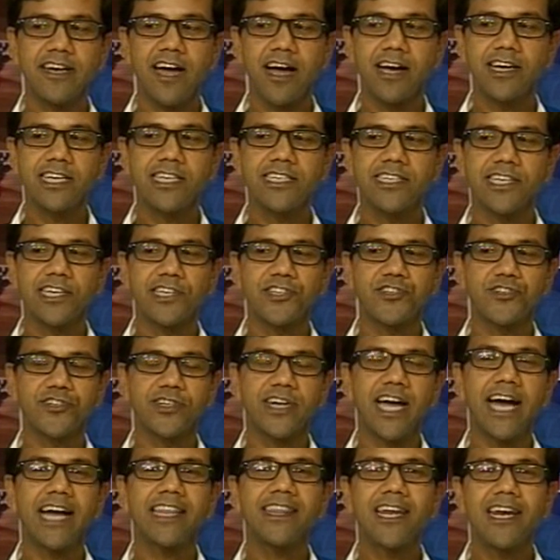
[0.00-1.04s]
architecture.
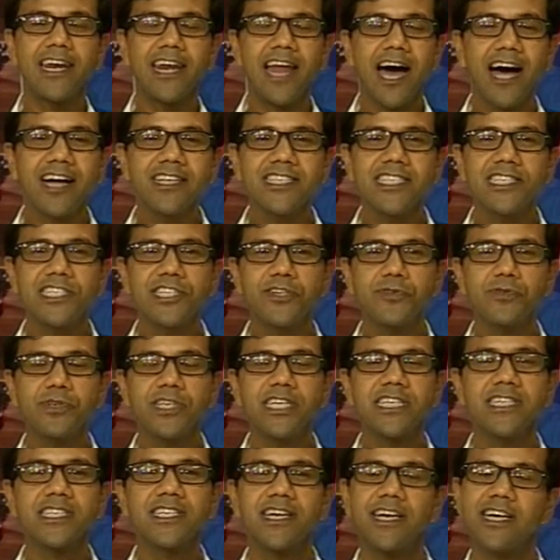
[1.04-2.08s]
And the last
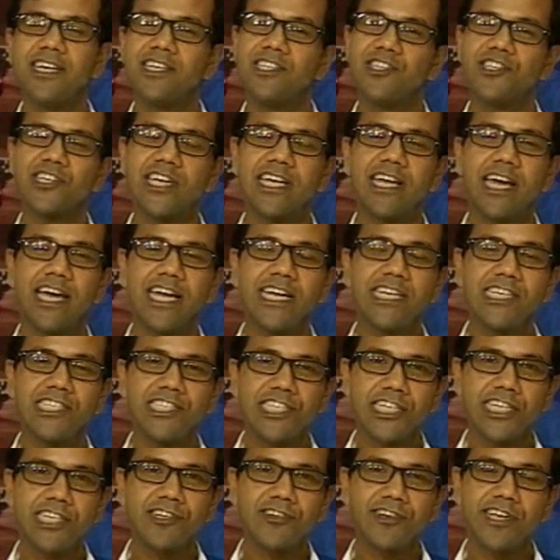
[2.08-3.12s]
unit,
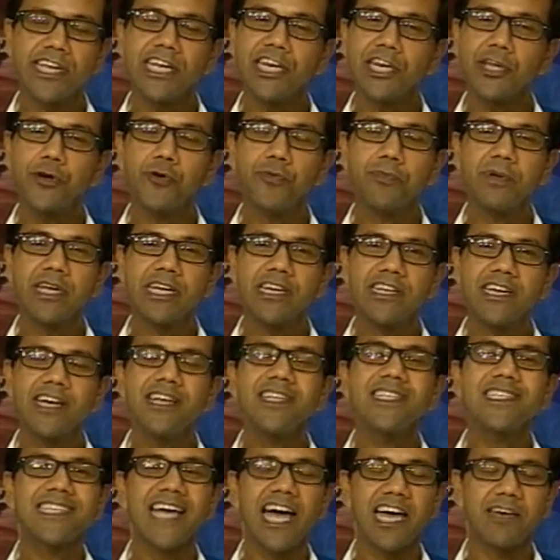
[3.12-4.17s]
engendering new media,
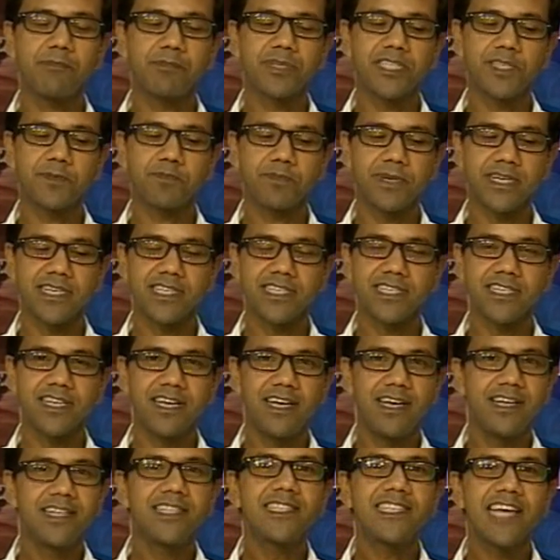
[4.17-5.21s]
cyberspace.
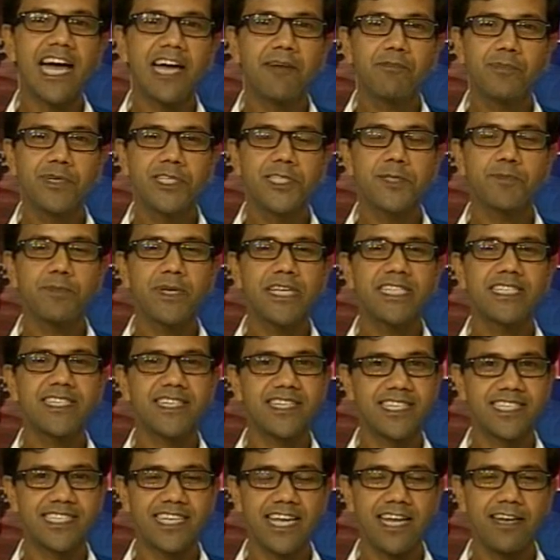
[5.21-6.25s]
Cyberspace
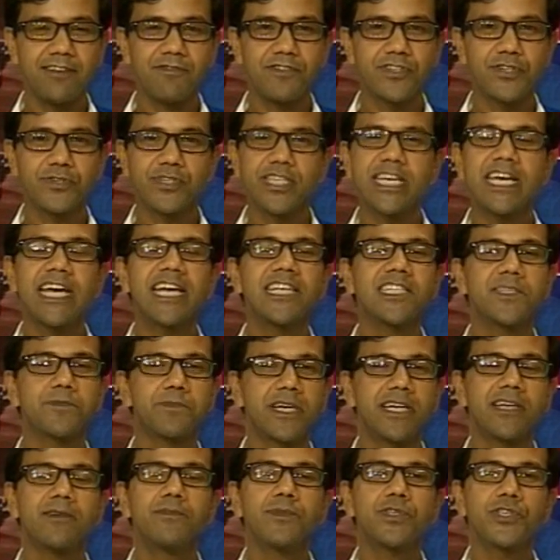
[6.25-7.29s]
itself today has
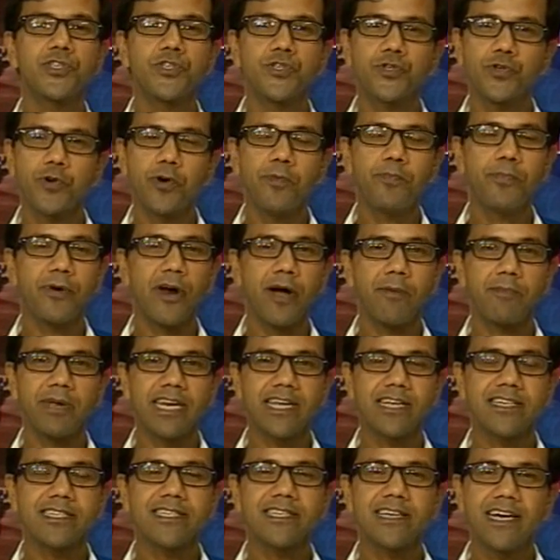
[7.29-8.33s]
become so
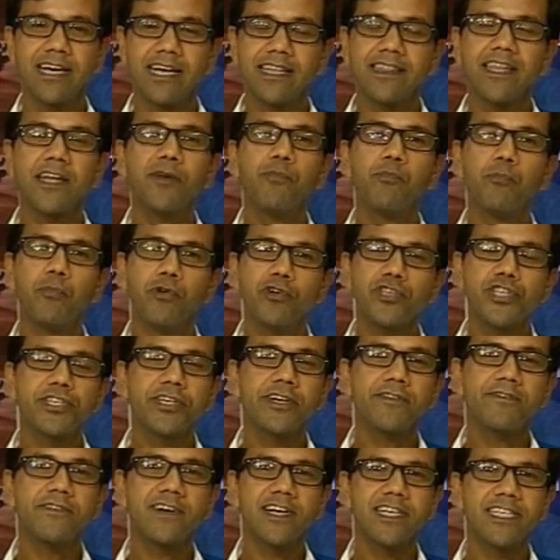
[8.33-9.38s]
prominent that most
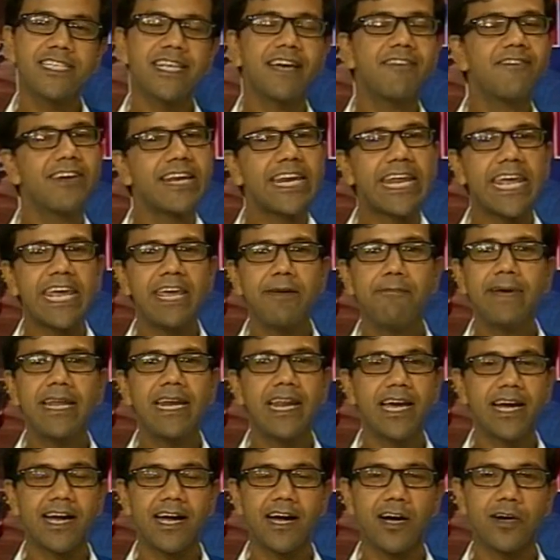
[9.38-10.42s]
of us have an email
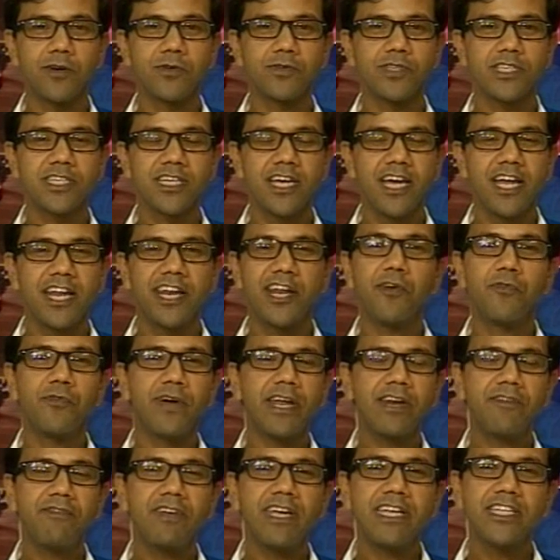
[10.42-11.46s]
account. Now
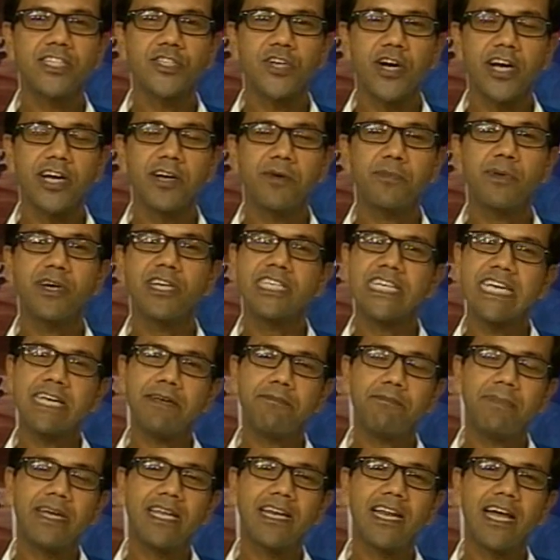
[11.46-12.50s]
when we talk about
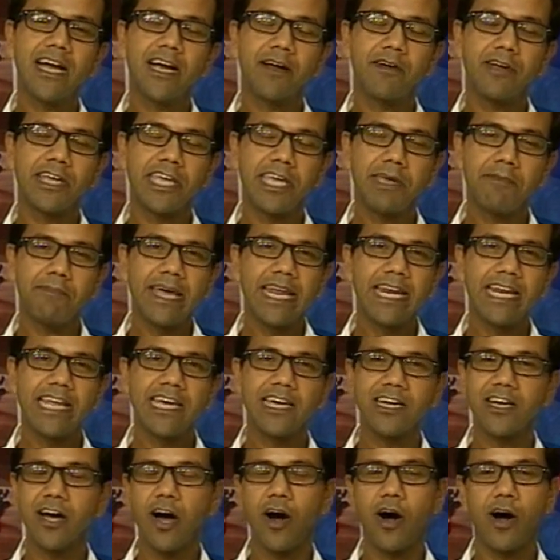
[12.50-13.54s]

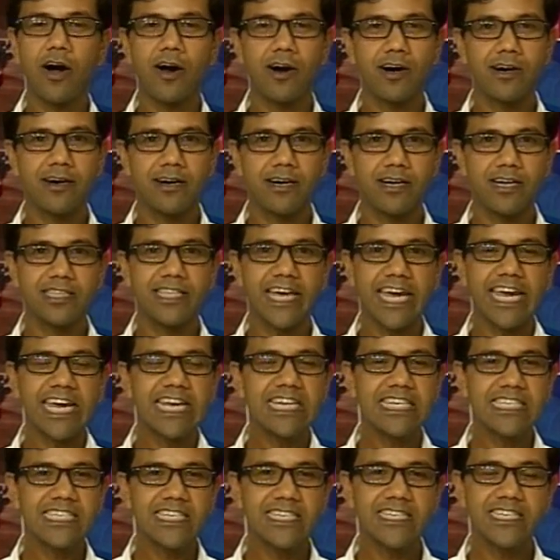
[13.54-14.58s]
emailing or the
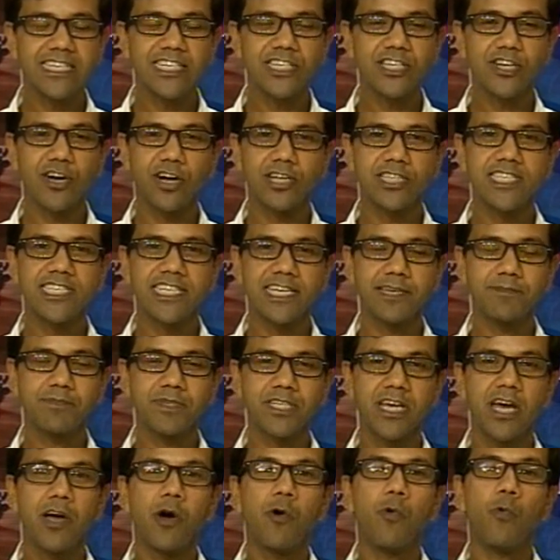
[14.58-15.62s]
internet concept,
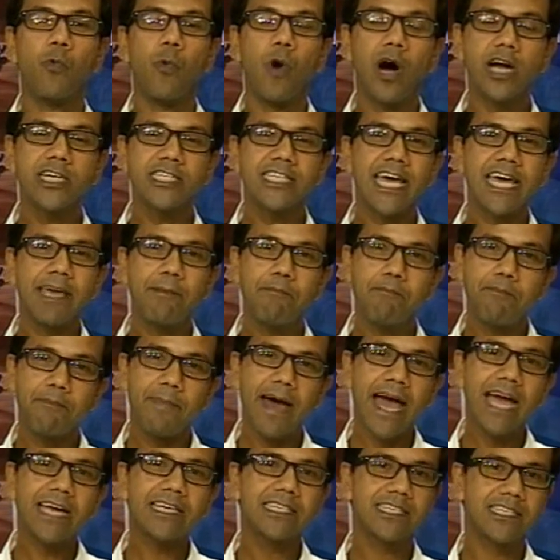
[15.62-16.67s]
what
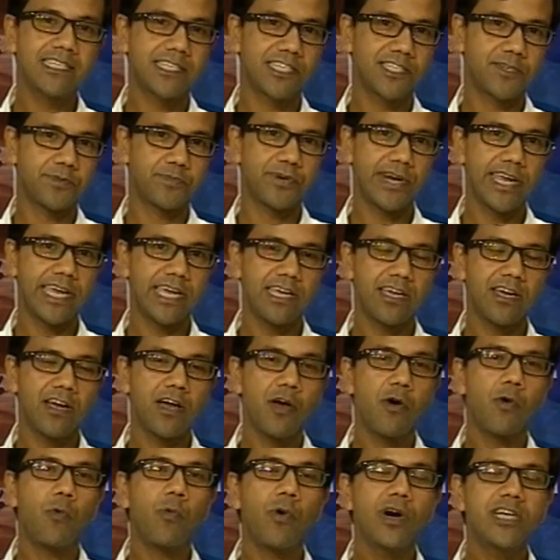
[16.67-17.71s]
impact did it bring?
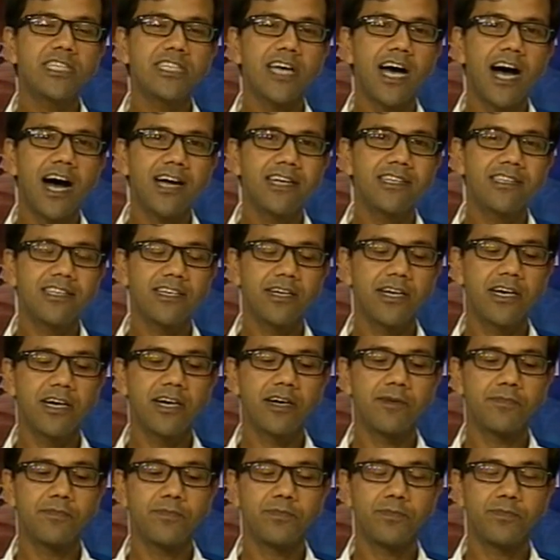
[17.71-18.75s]
What are
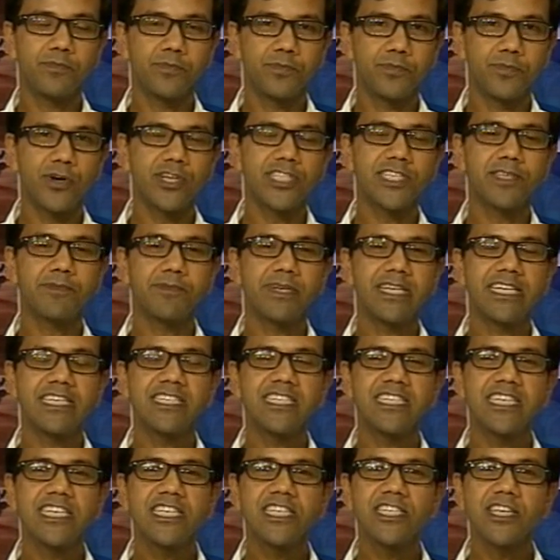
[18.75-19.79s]
the
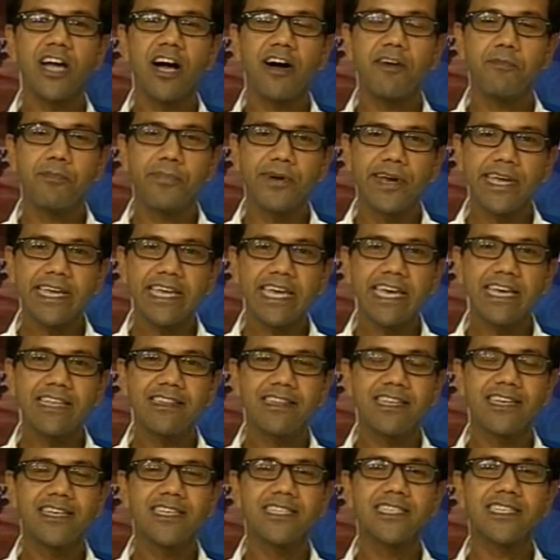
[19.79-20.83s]
possibilities of bringing
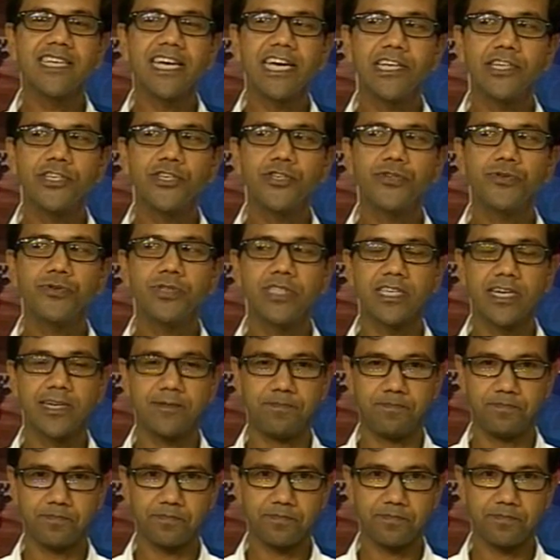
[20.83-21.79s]
this into the